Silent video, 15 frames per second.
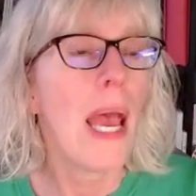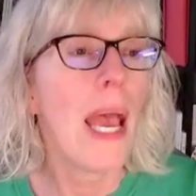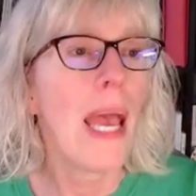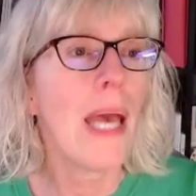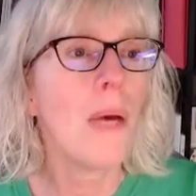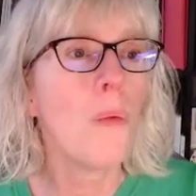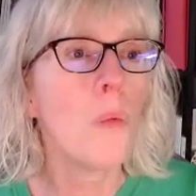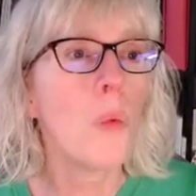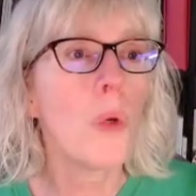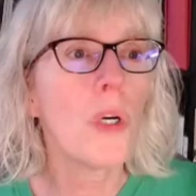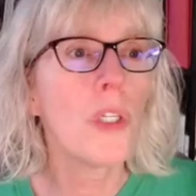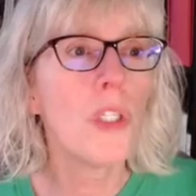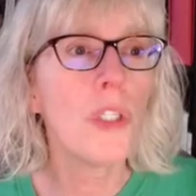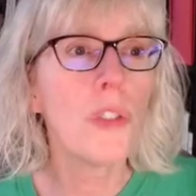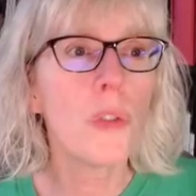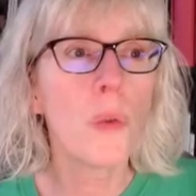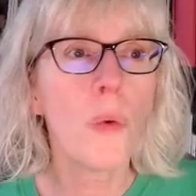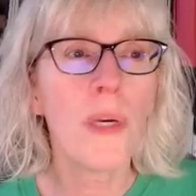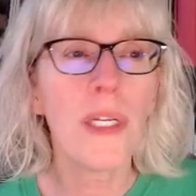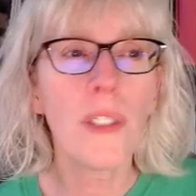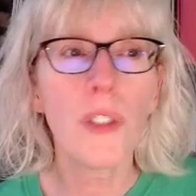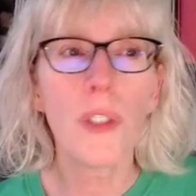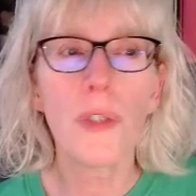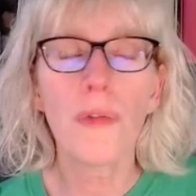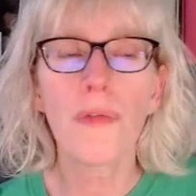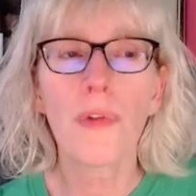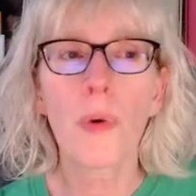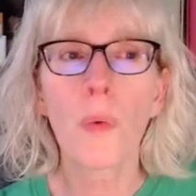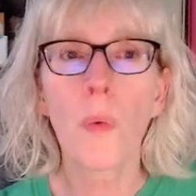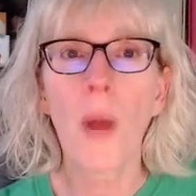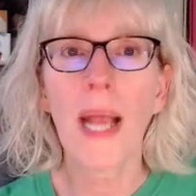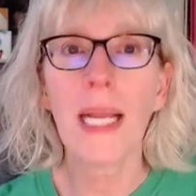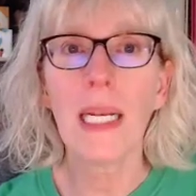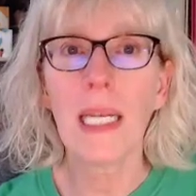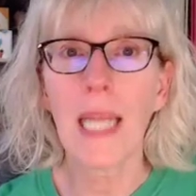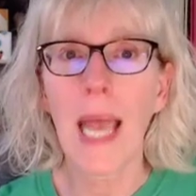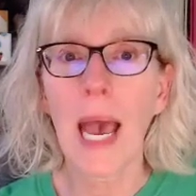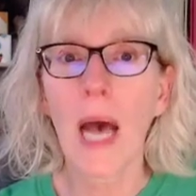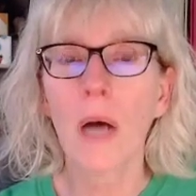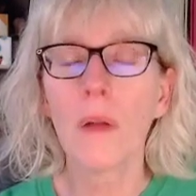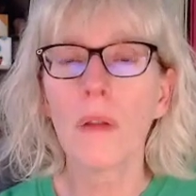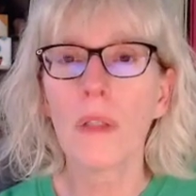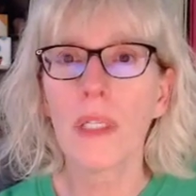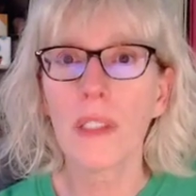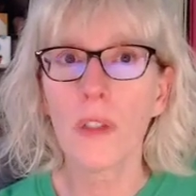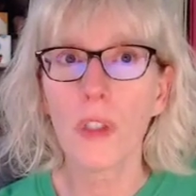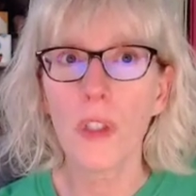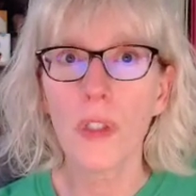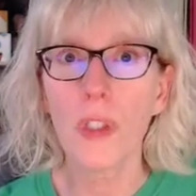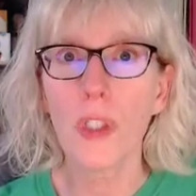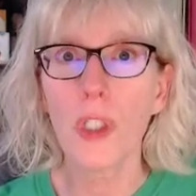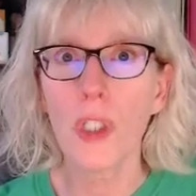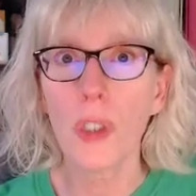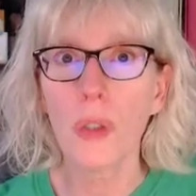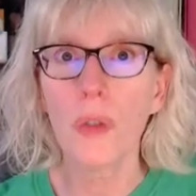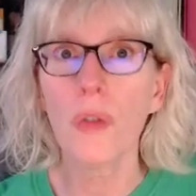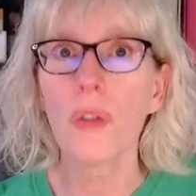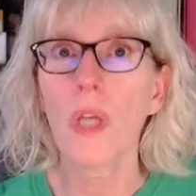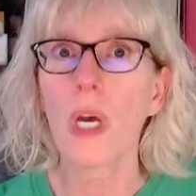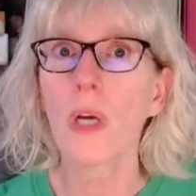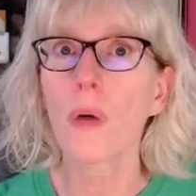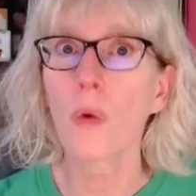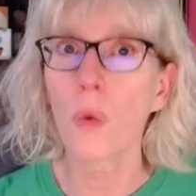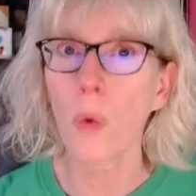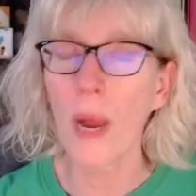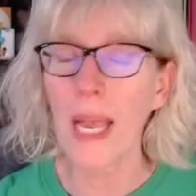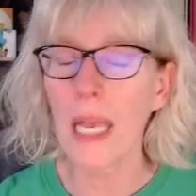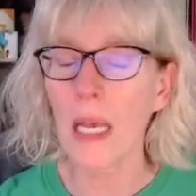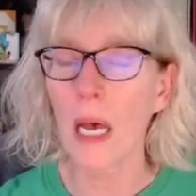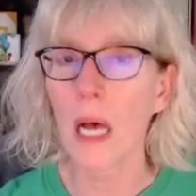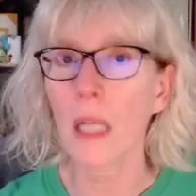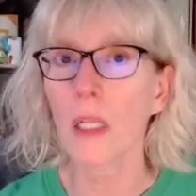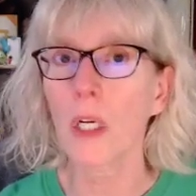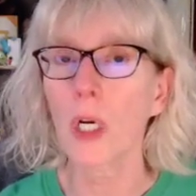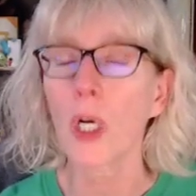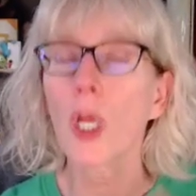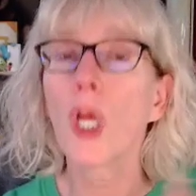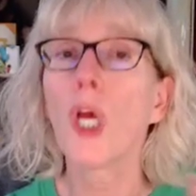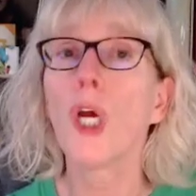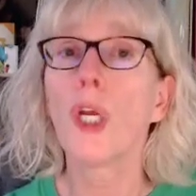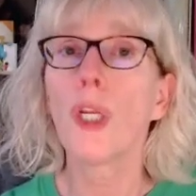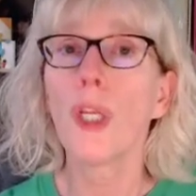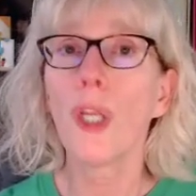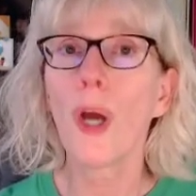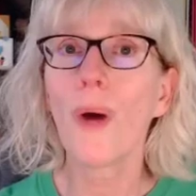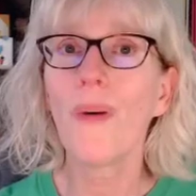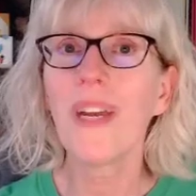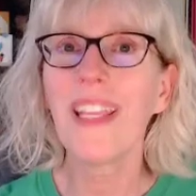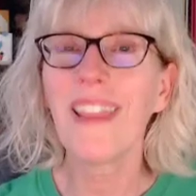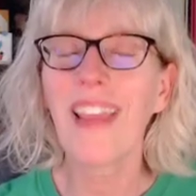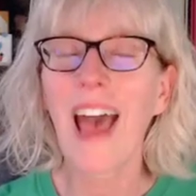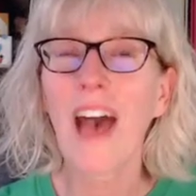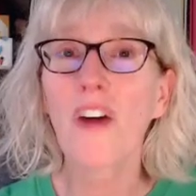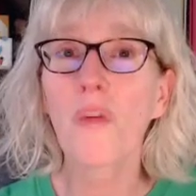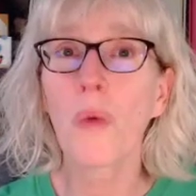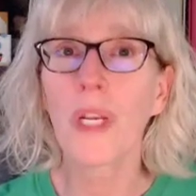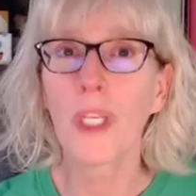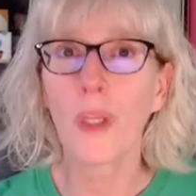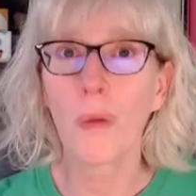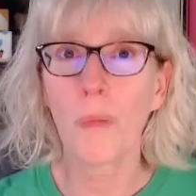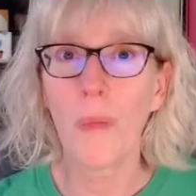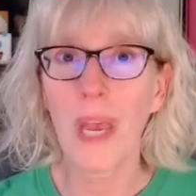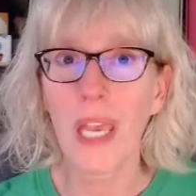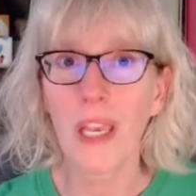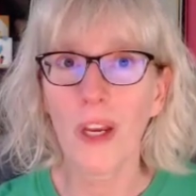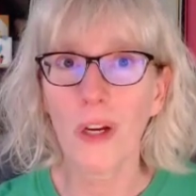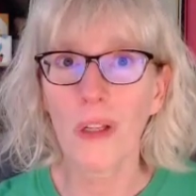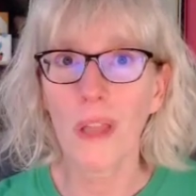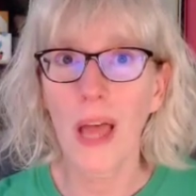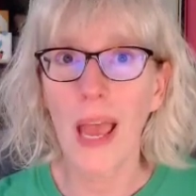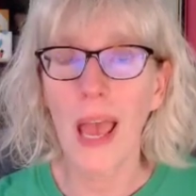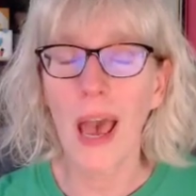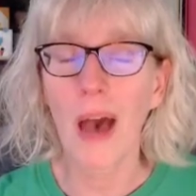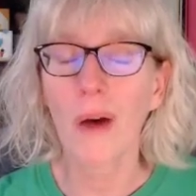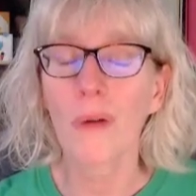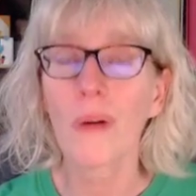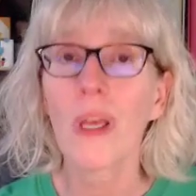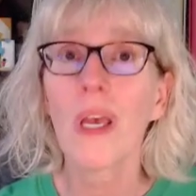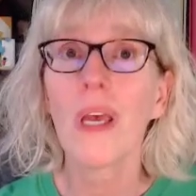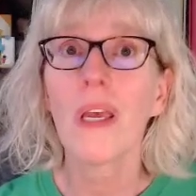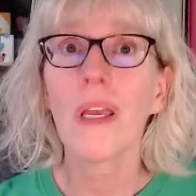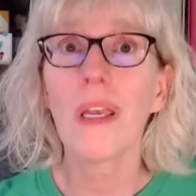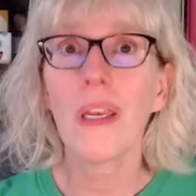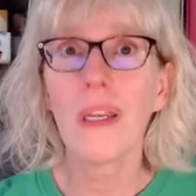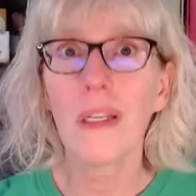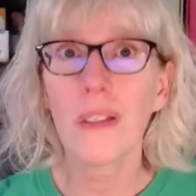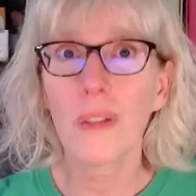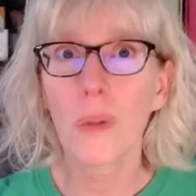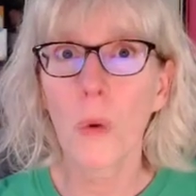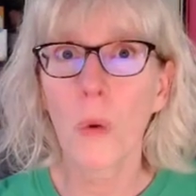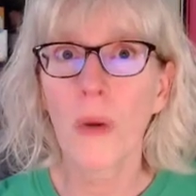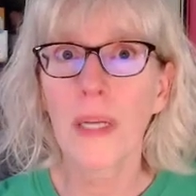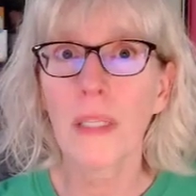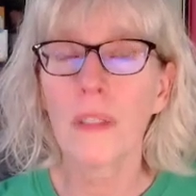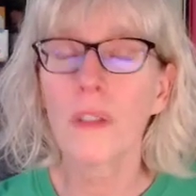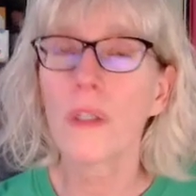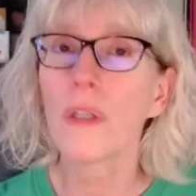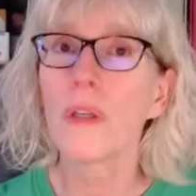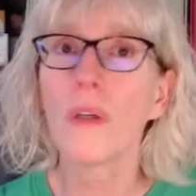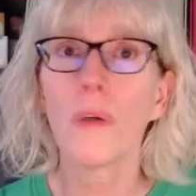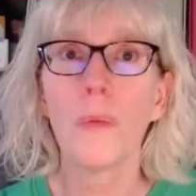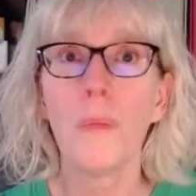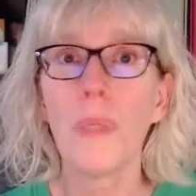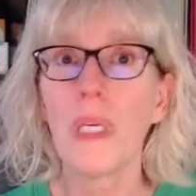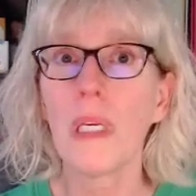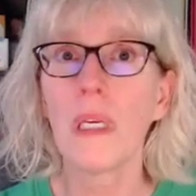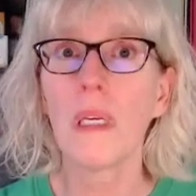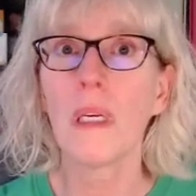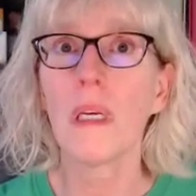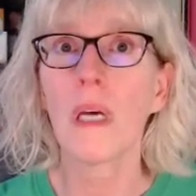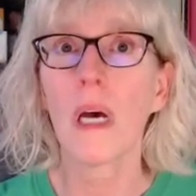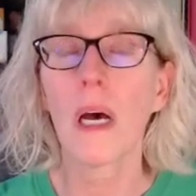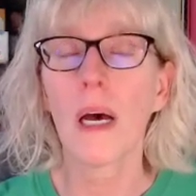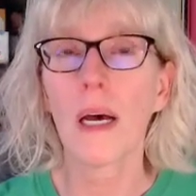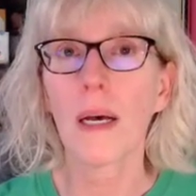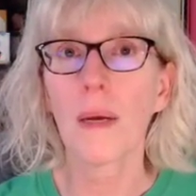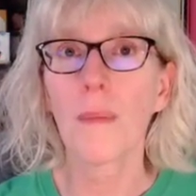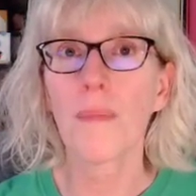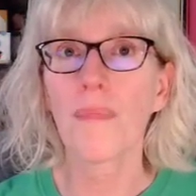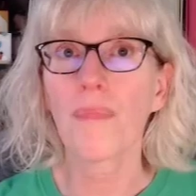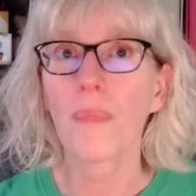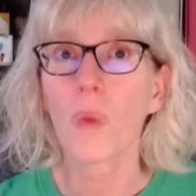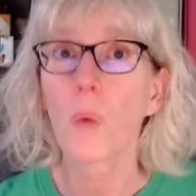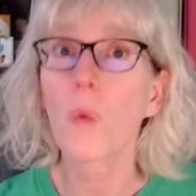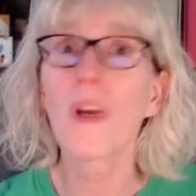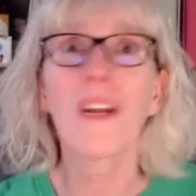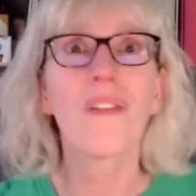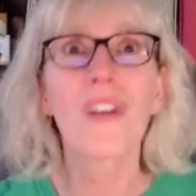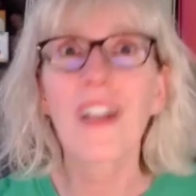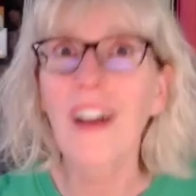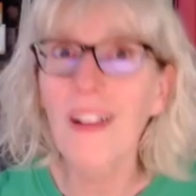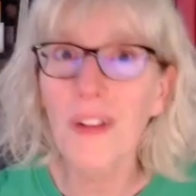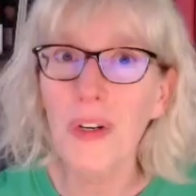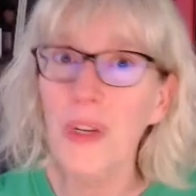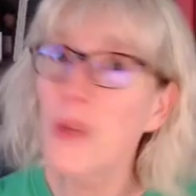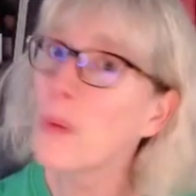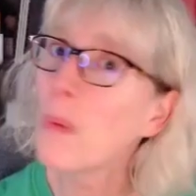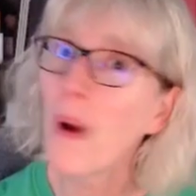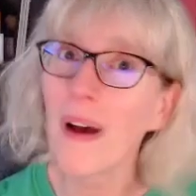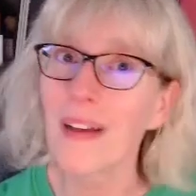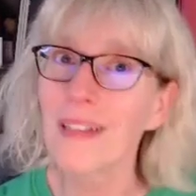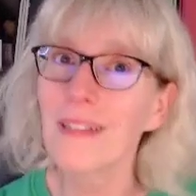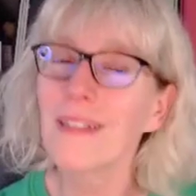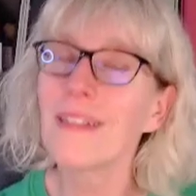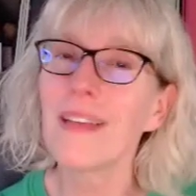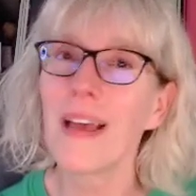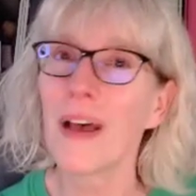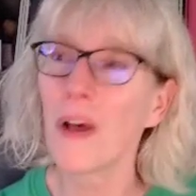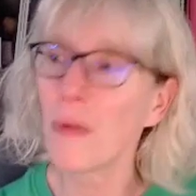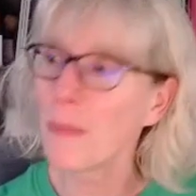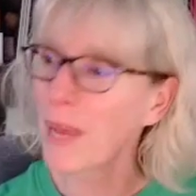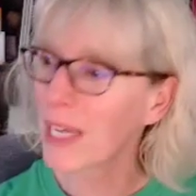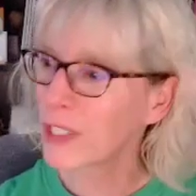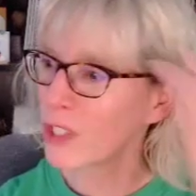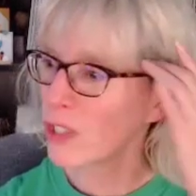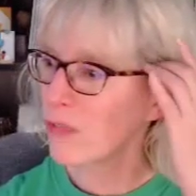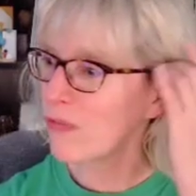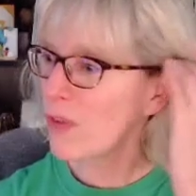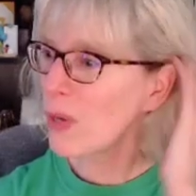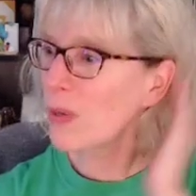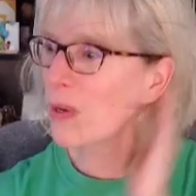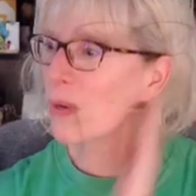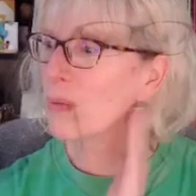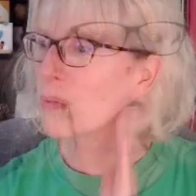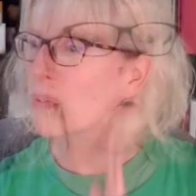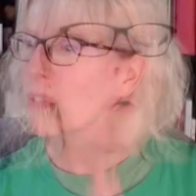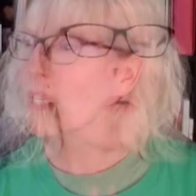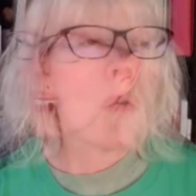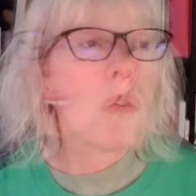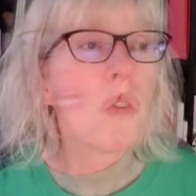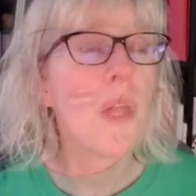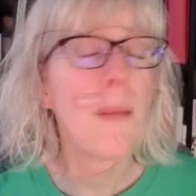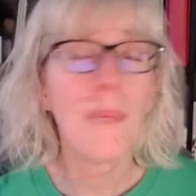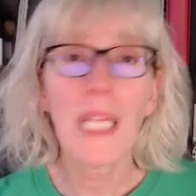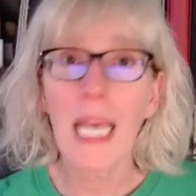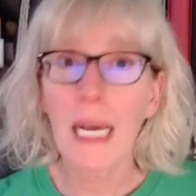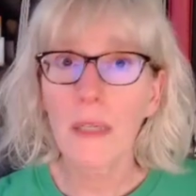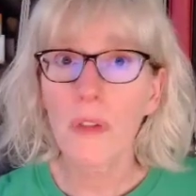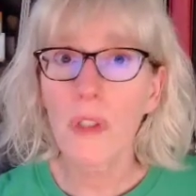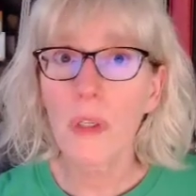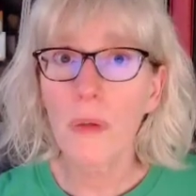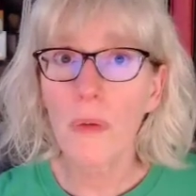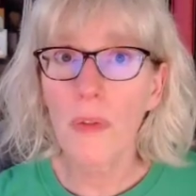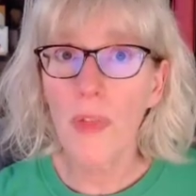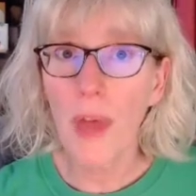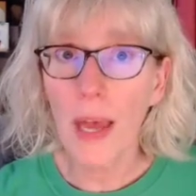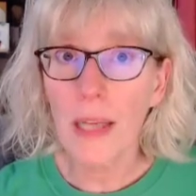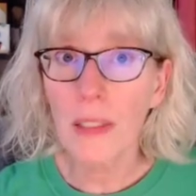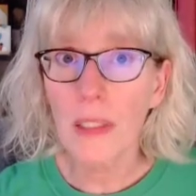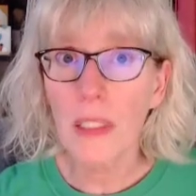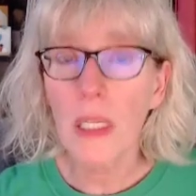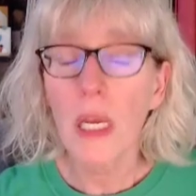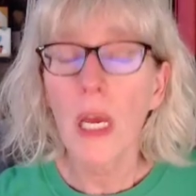And we're just going to, for right now, let's just choose a gray color, knowing that when you make your layout, it is going to be whatever color you want to help match your photos. Let me ask you this.